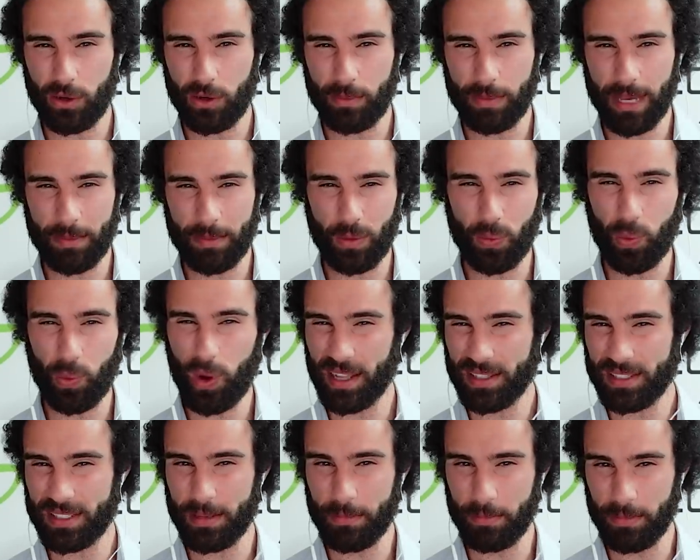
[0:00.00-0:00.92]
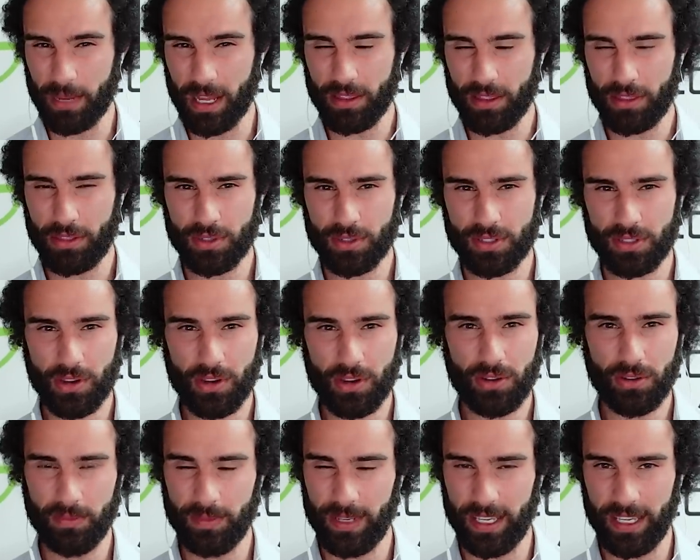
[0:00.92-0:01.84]
or maybe once a month or
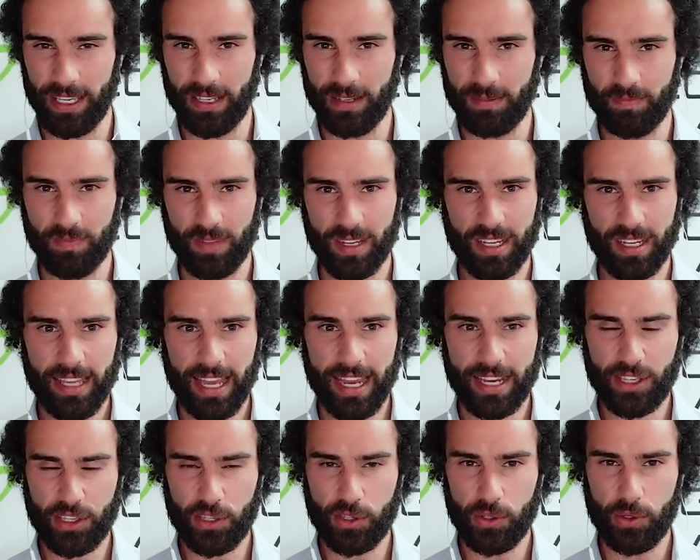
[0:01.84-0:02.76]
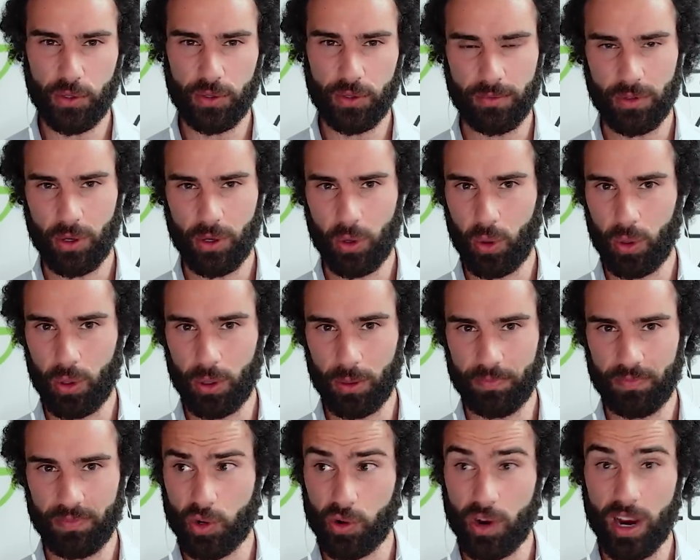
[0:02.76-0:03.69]
so in acute or
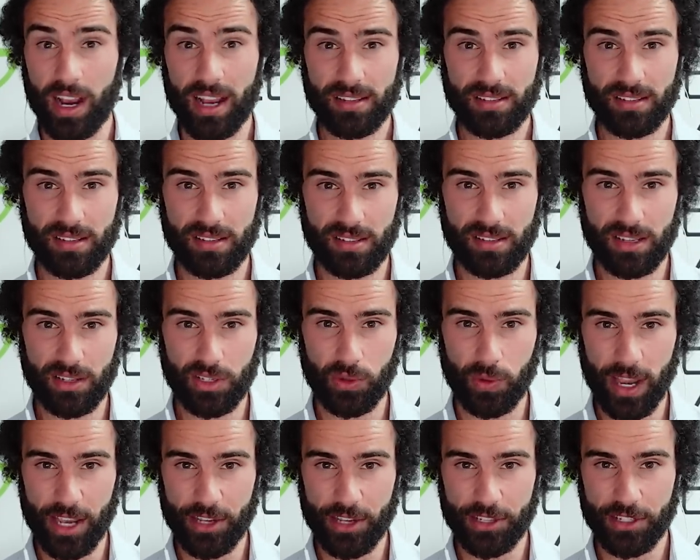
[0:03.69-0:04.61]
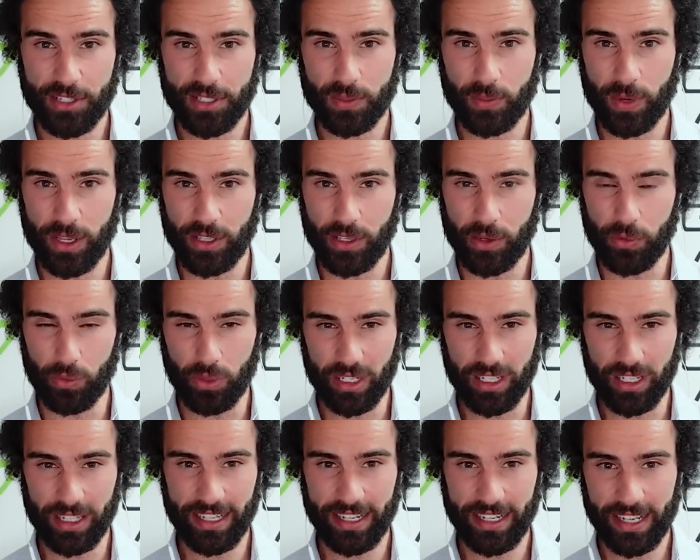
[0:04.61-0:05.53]
crisis situations when you
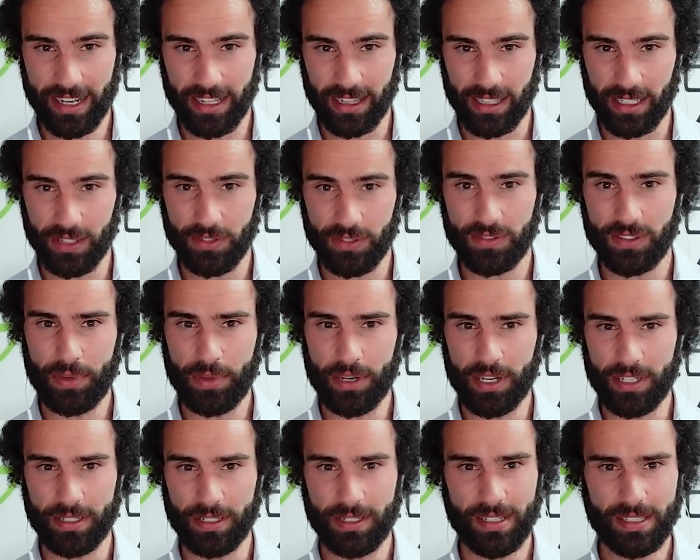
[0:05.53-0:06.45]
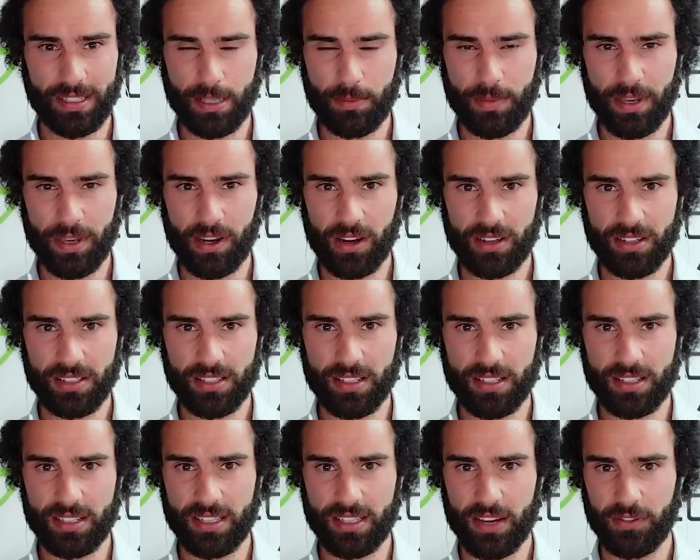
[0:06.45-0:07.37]
really need a lift. But to be honest,
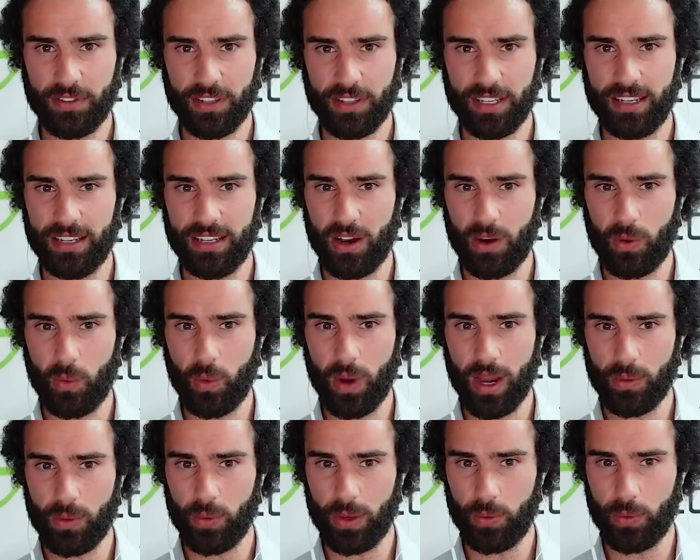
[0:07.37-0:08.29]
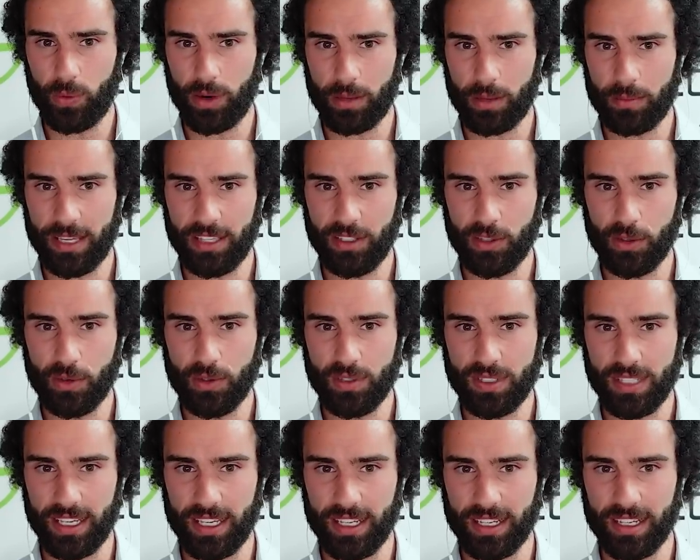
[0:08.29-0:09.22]
it's definitely not one we want to be
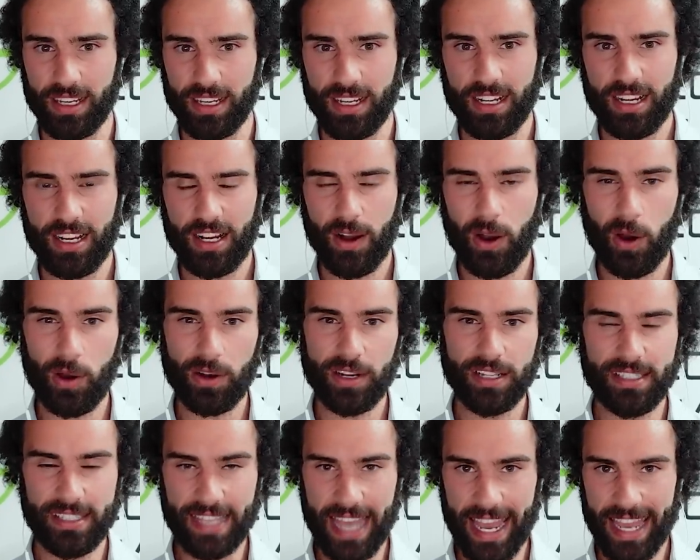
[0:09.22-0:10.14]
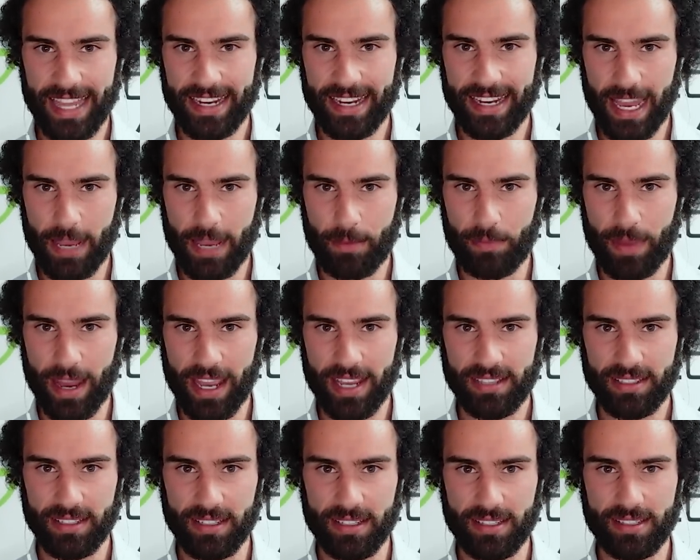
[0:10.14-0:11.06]
using on a day-to-day
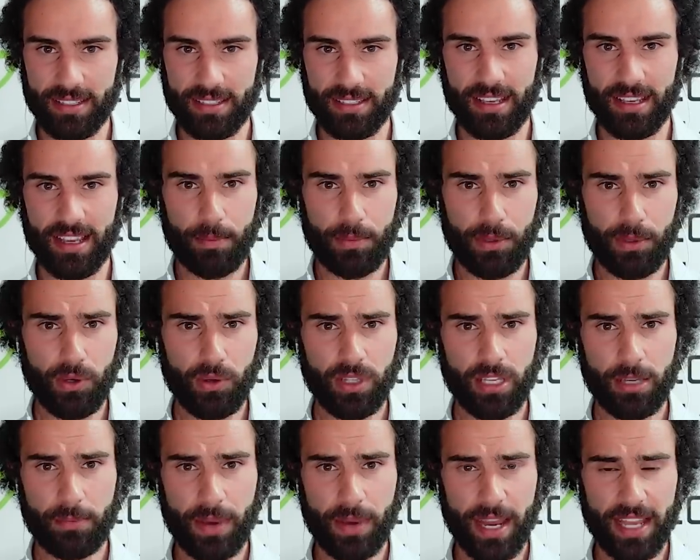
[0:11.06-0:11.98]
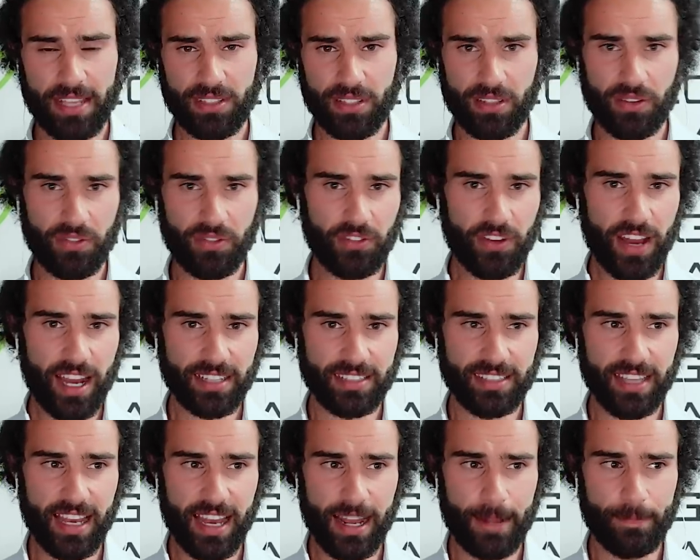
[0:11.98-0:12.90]
basis, purely based on the
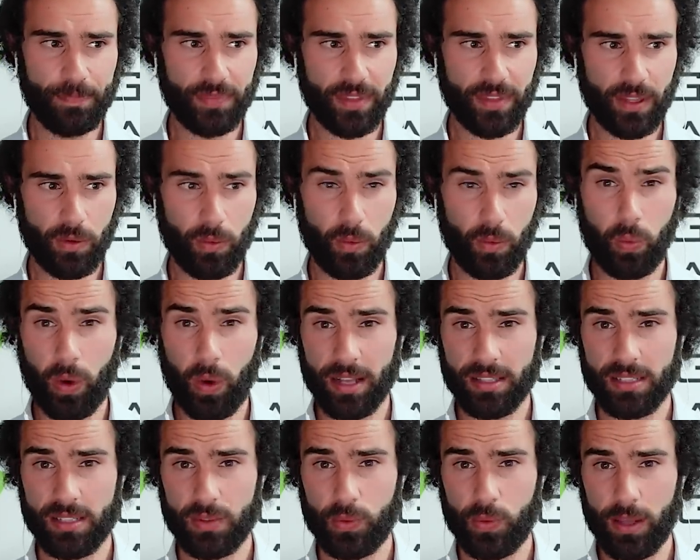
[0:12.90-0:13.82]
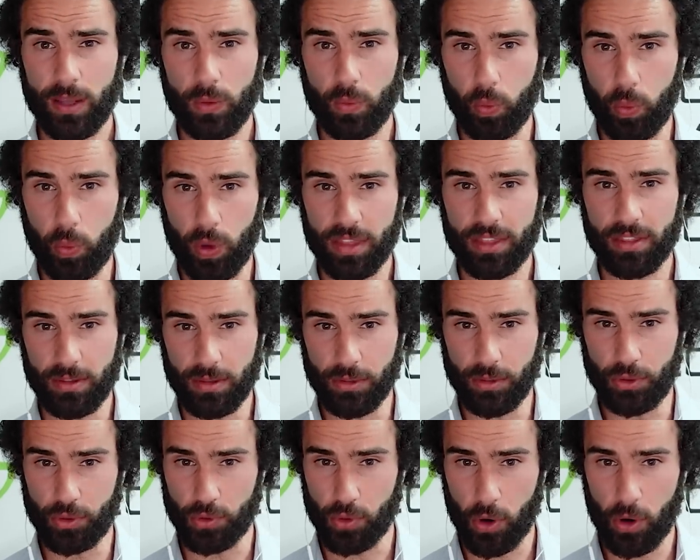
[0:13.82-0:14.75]
fact that once we
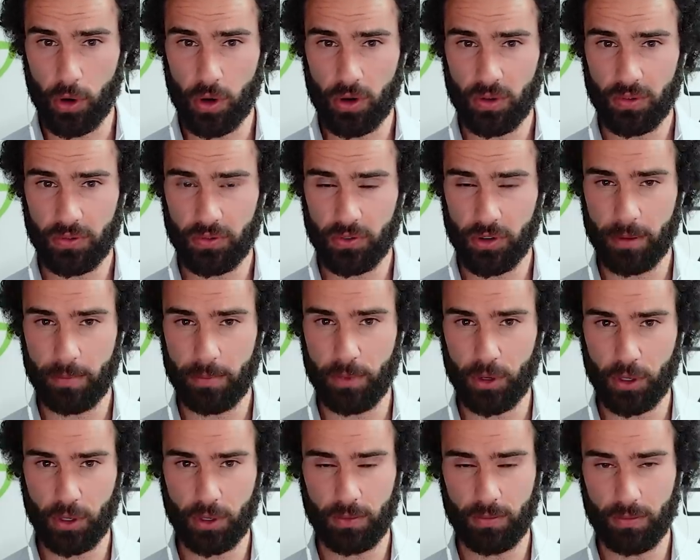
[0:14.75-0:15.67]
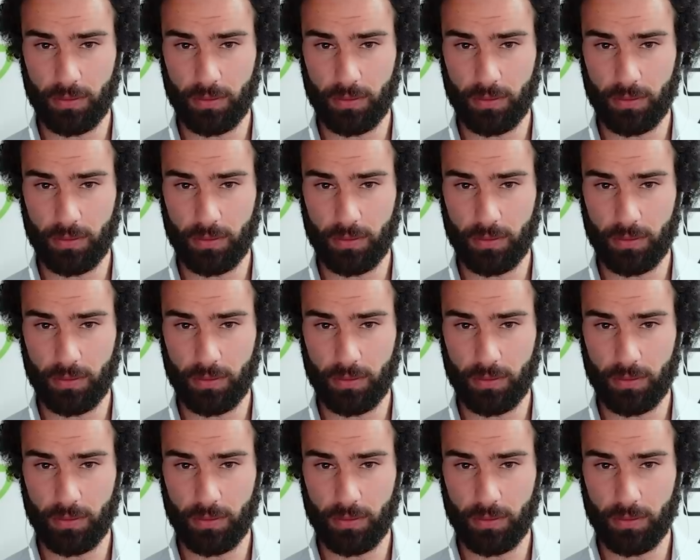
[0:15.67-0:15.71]
withdraw from